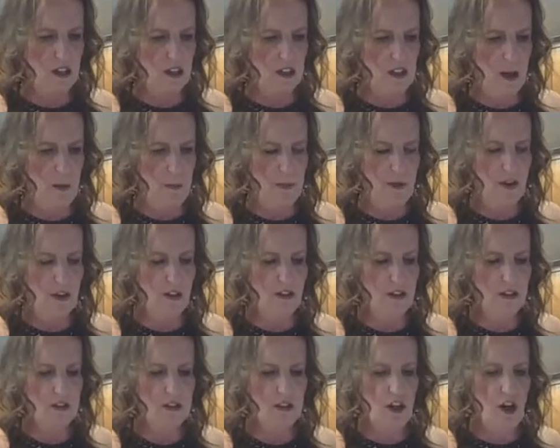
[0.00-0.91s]

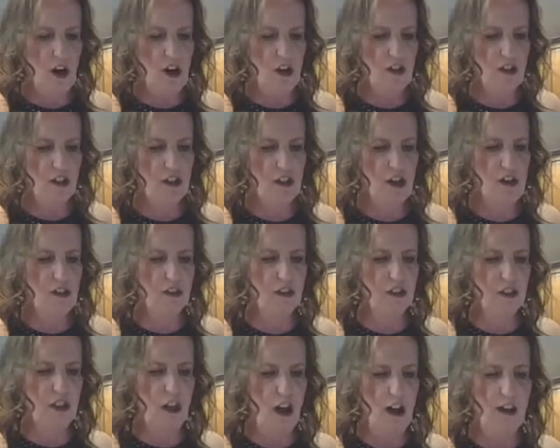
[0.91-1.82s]
couples cards are called
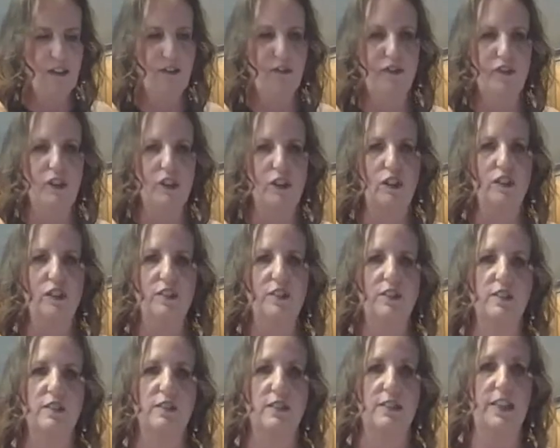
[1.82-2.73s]
Talk, Flirt,
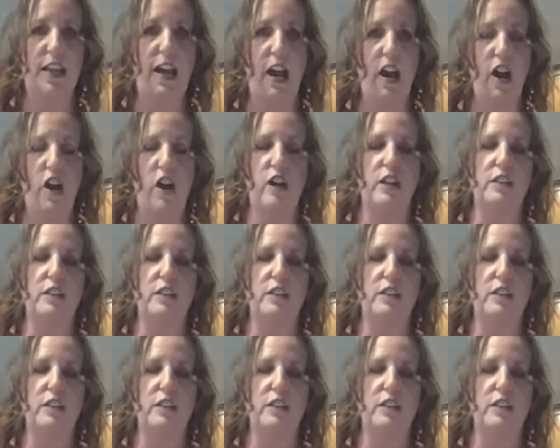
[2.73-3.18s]
Dare.